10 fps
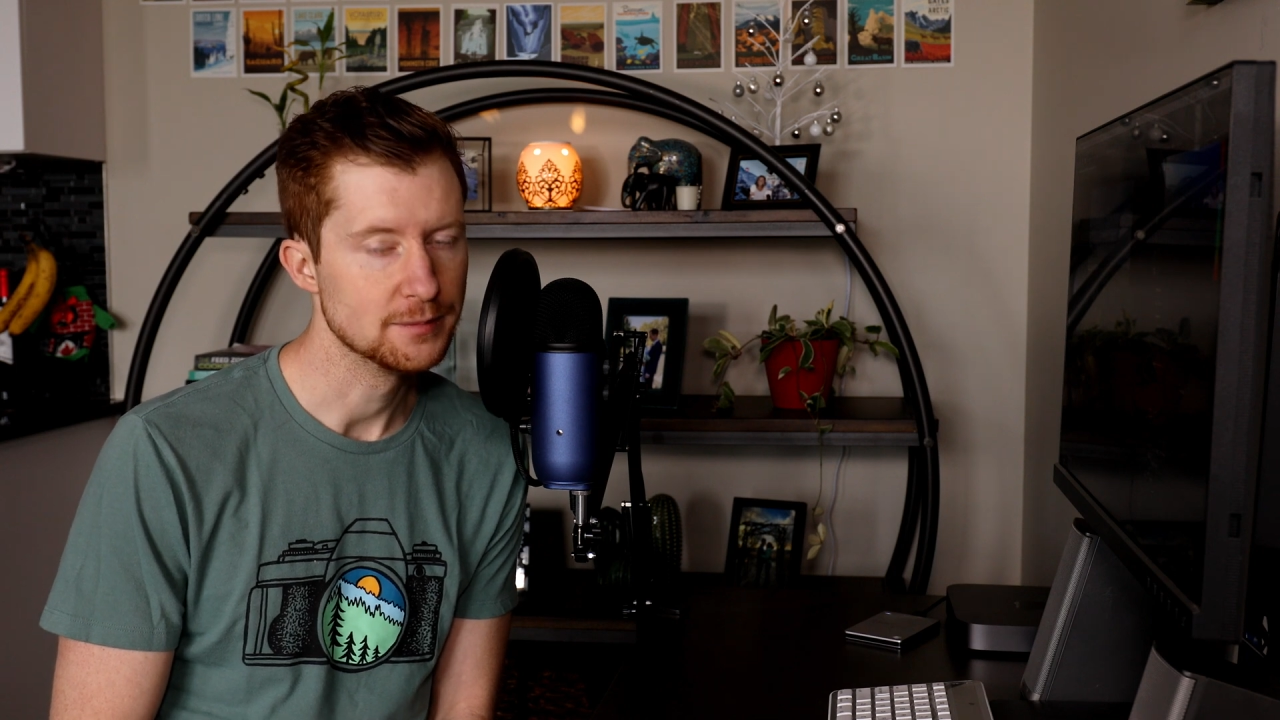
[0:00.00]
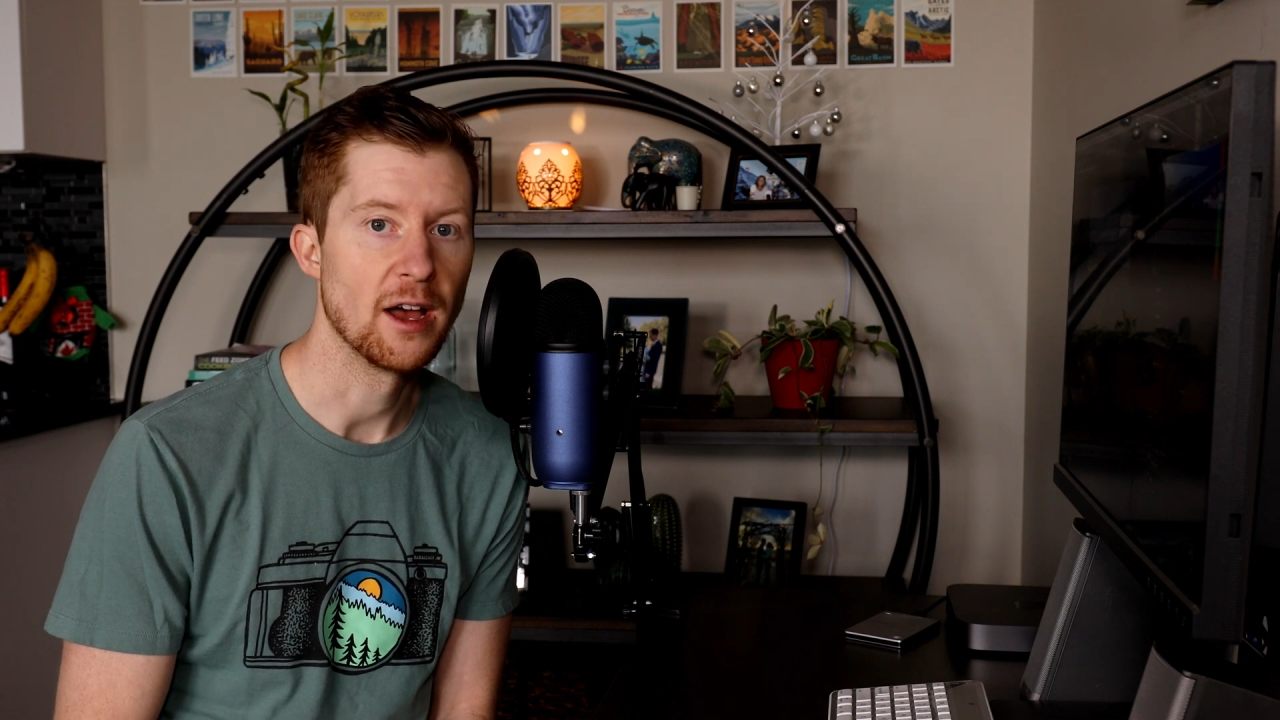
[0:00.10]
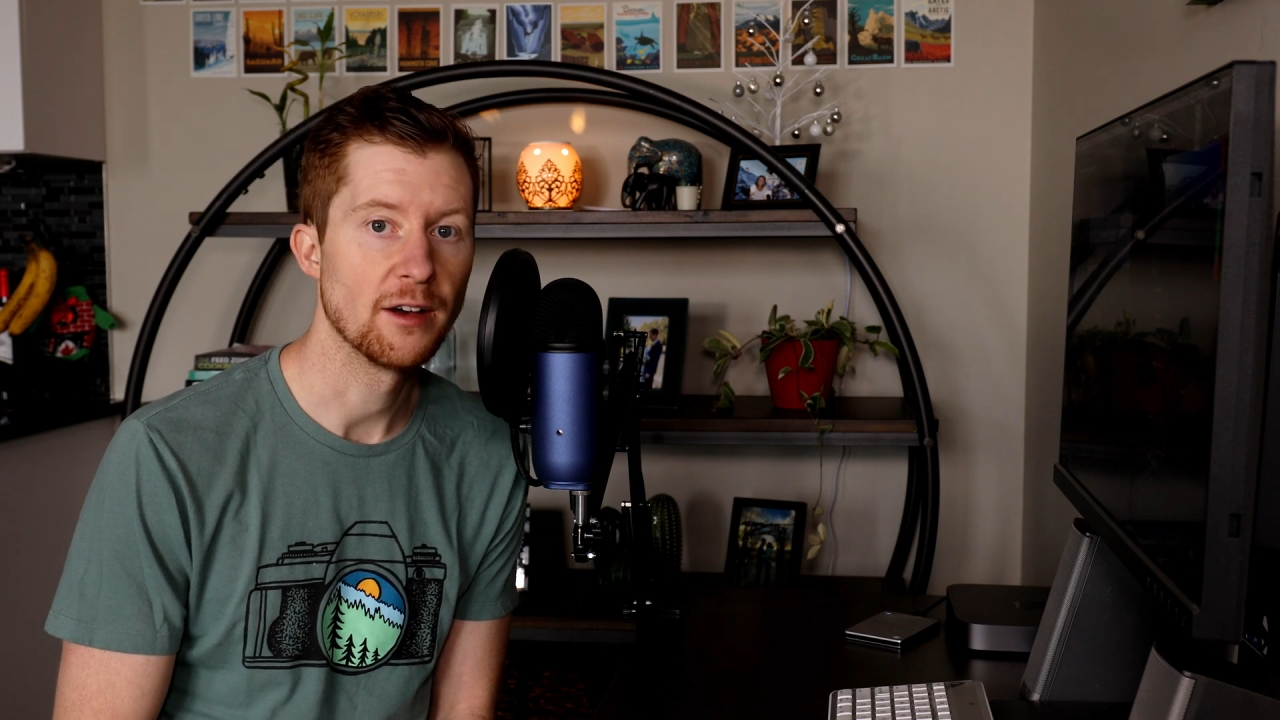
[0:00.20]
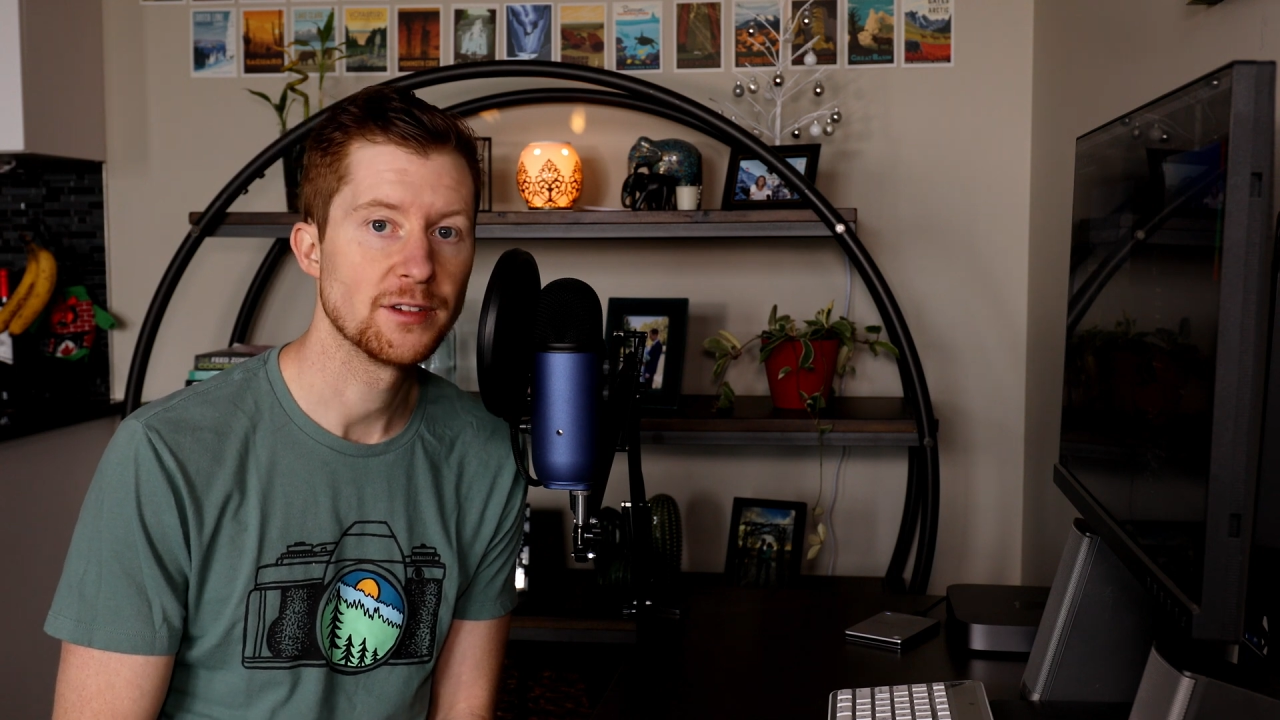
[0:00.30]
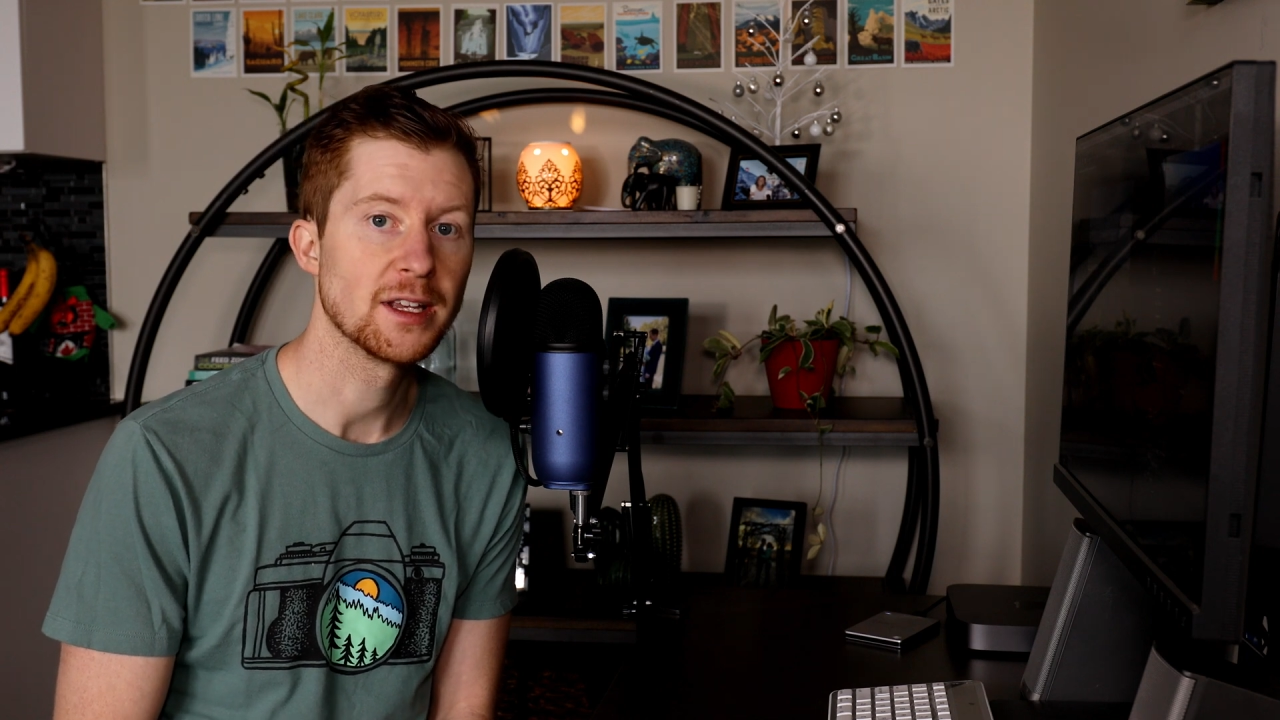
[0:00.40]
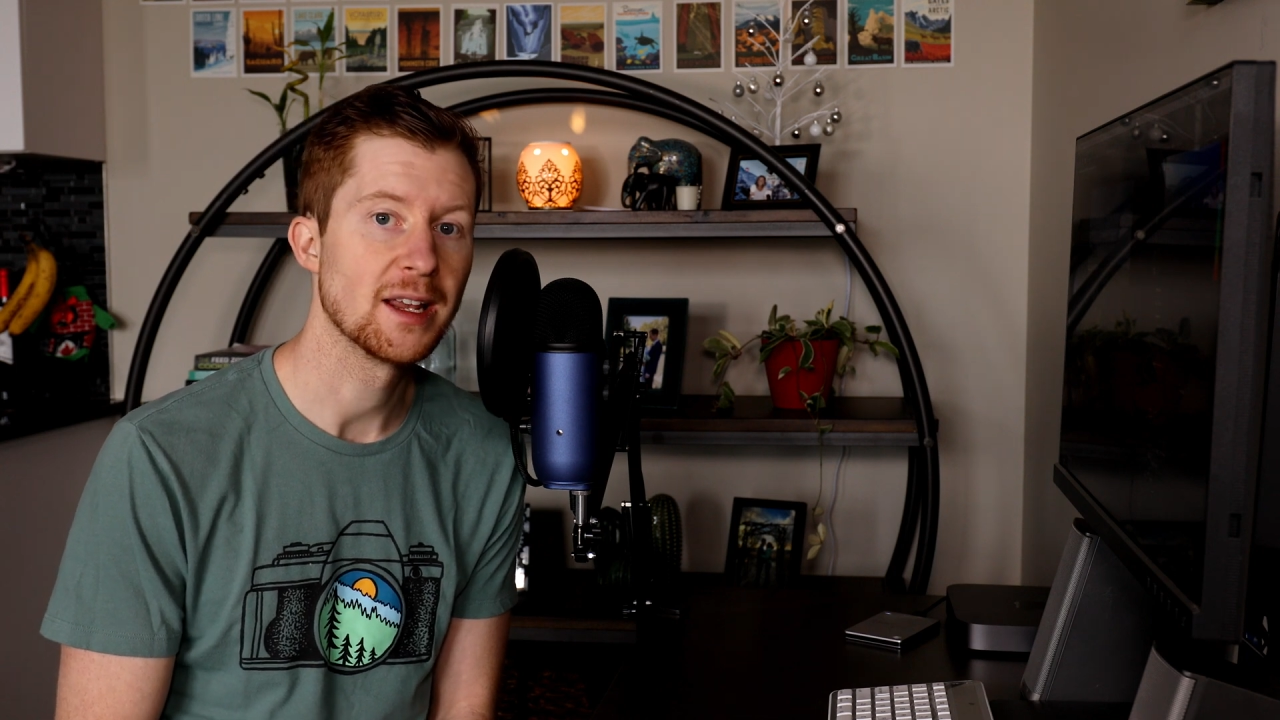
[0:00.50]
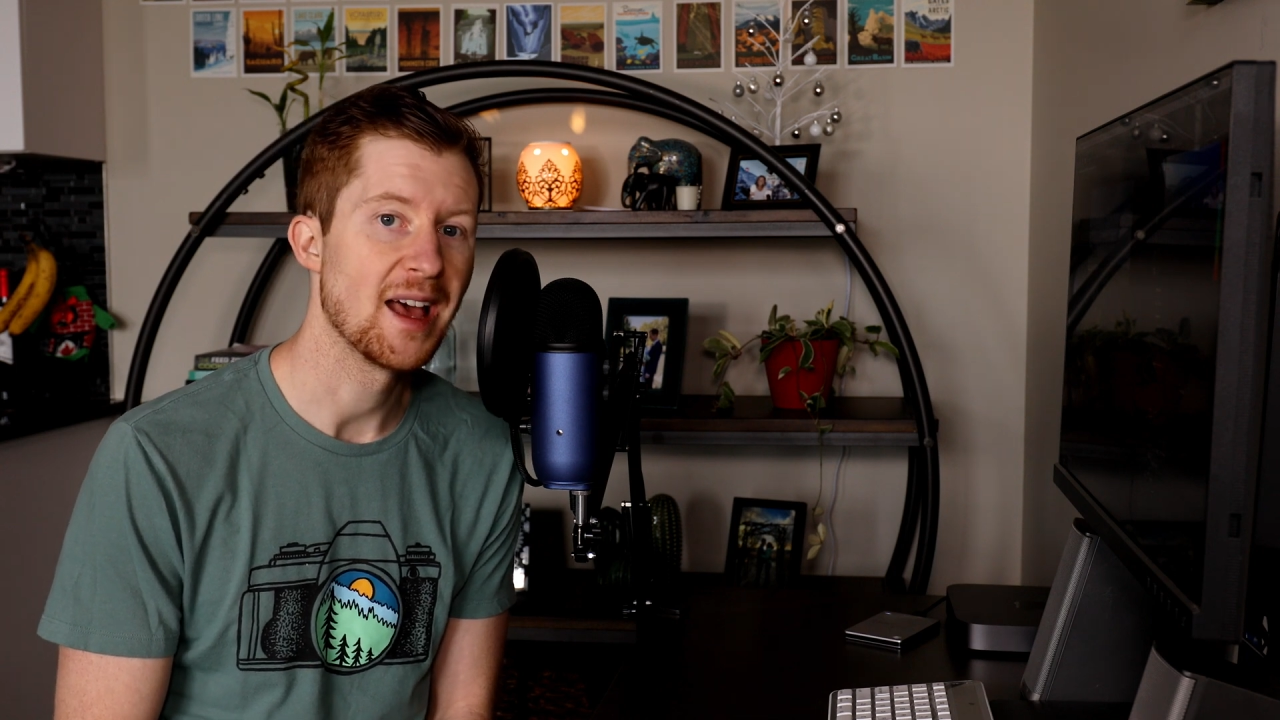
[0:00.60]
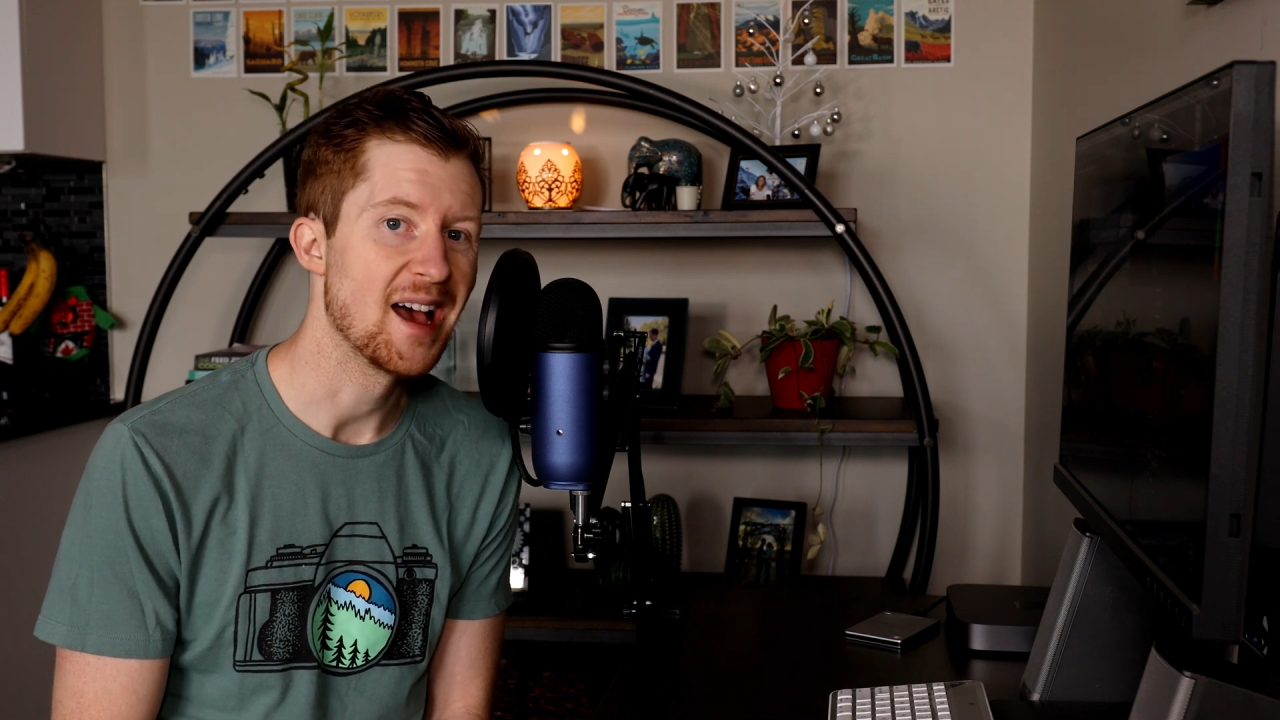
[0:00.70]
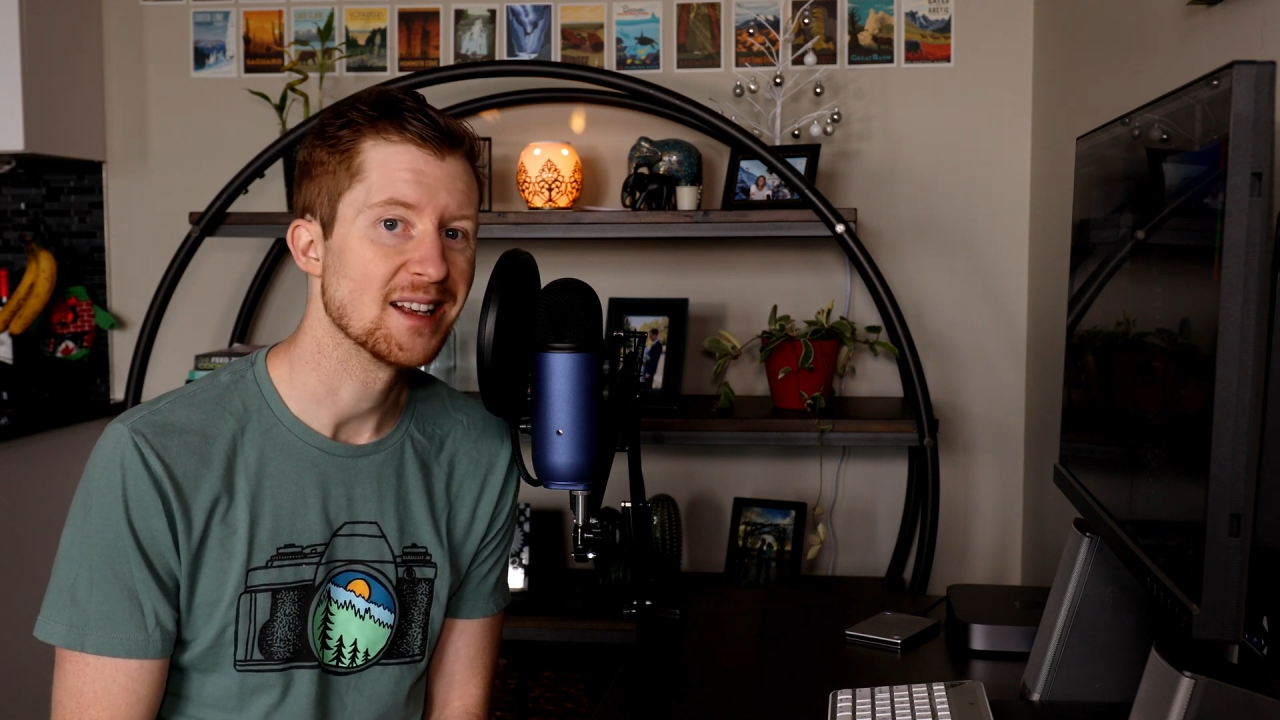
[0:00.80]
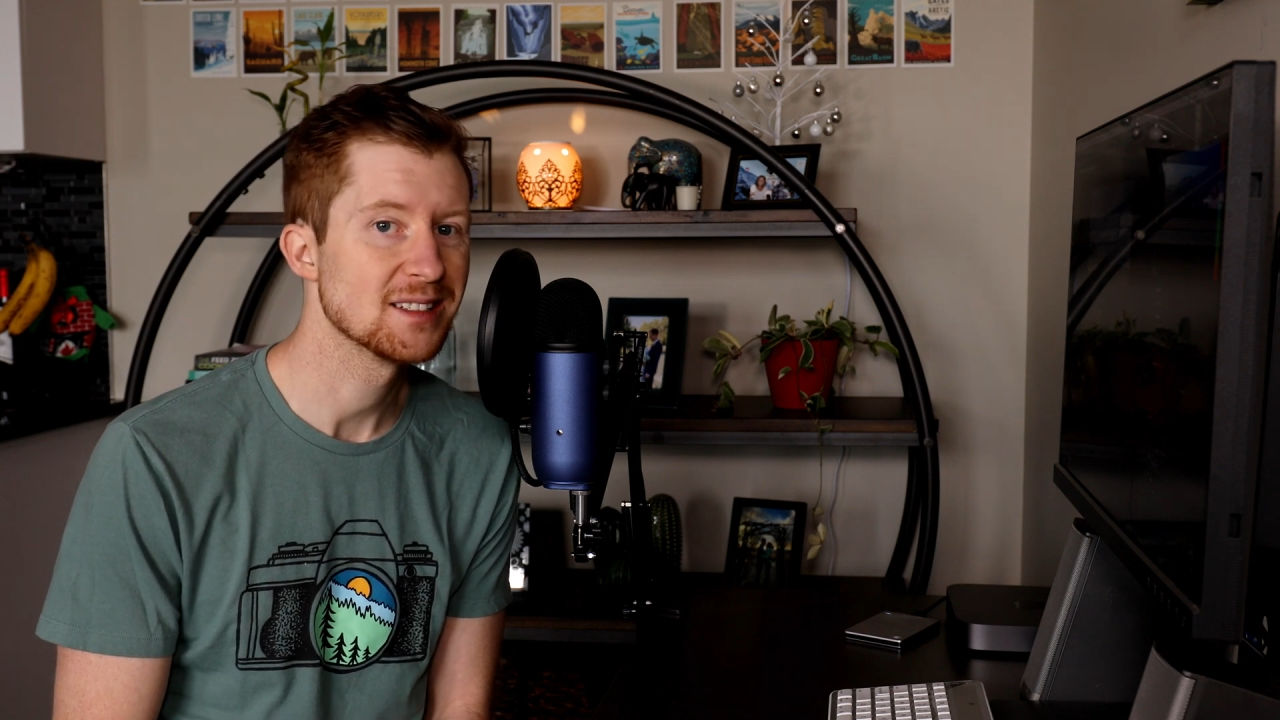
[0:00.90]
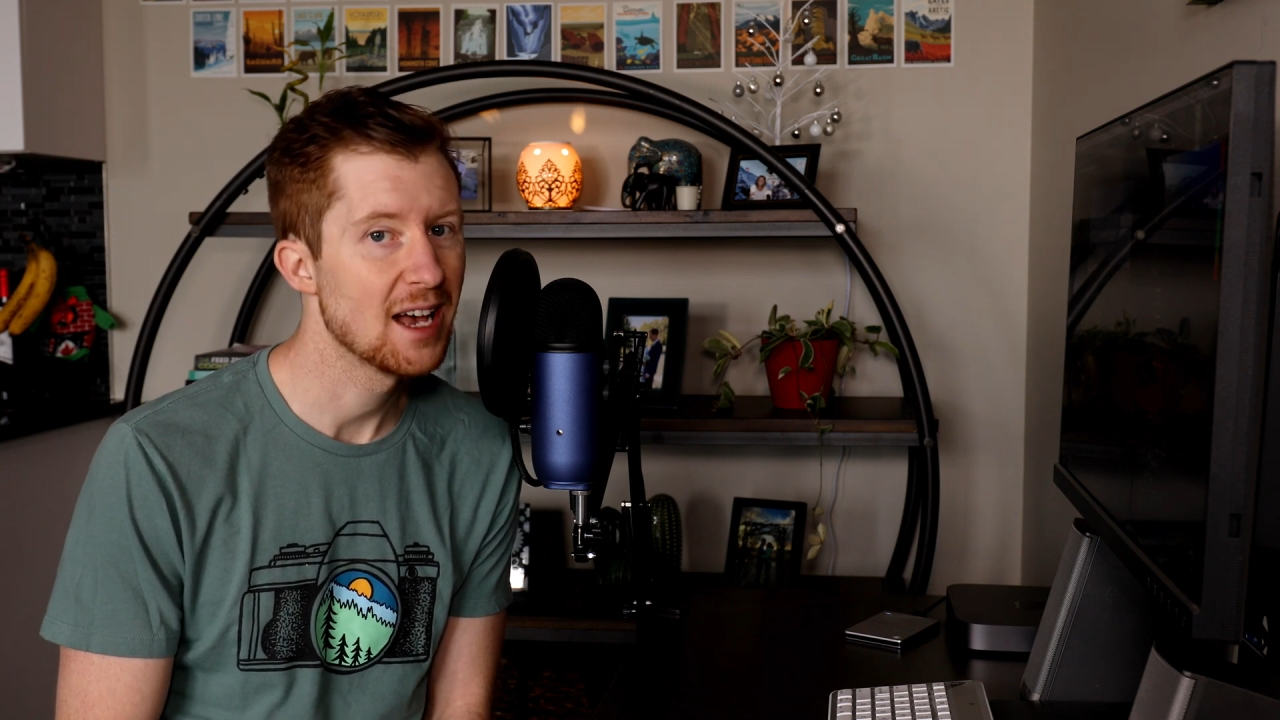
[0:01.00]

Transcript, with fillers: I often get asked,